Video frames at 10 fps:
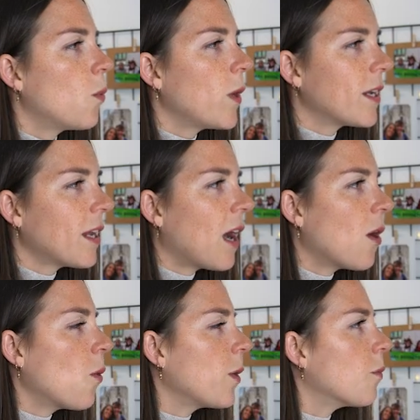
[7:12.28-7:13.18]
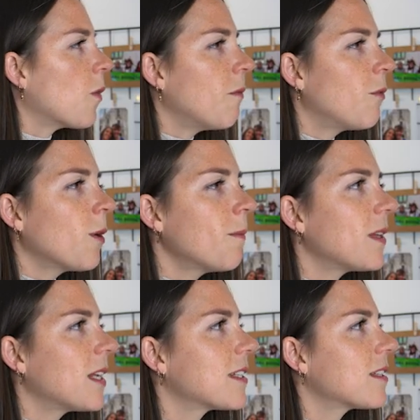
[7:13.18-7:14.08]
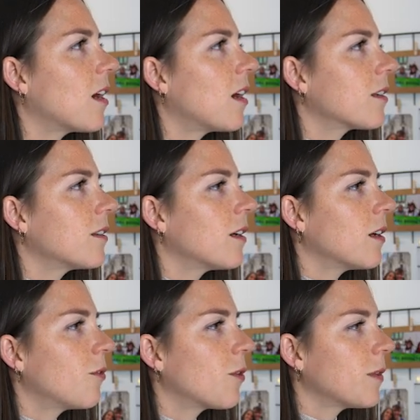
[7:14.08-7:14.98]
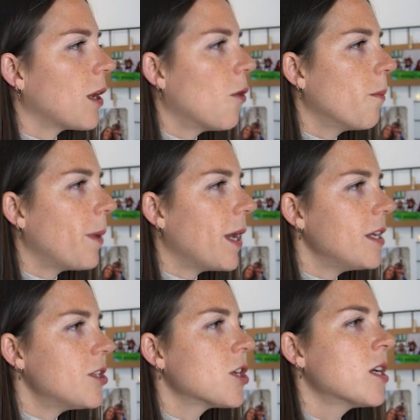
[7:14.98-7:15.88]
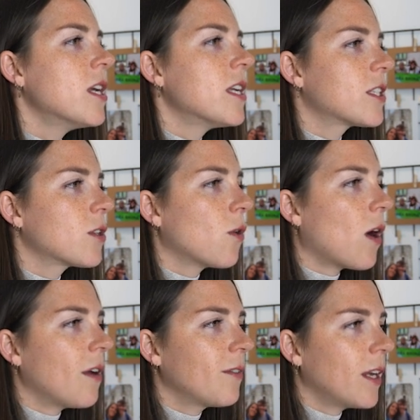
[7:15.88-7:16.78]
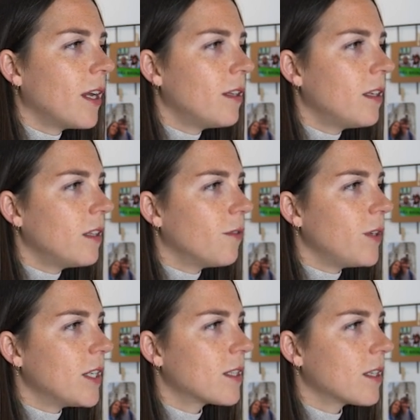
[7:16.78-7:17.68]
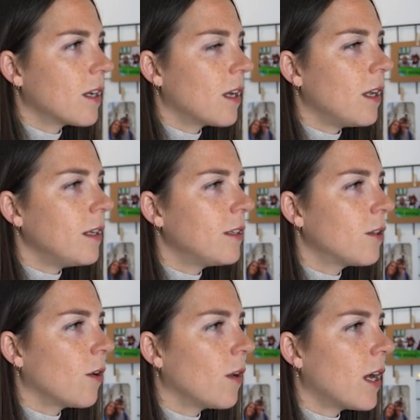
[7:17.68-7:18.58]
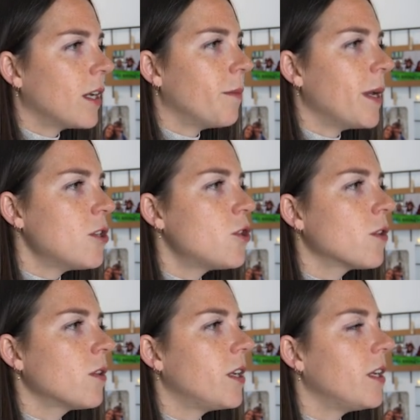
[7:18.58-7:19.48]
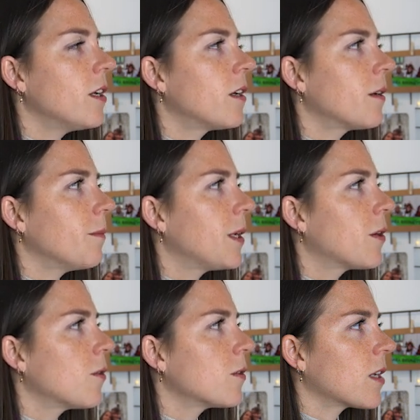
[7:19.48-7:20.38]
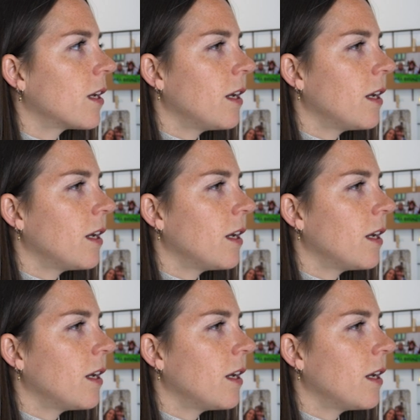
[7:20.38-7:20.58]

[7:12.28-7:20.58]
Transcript: We are now in Webflow. Let's start uh, from the home page. So I've created this uh, little animation here because I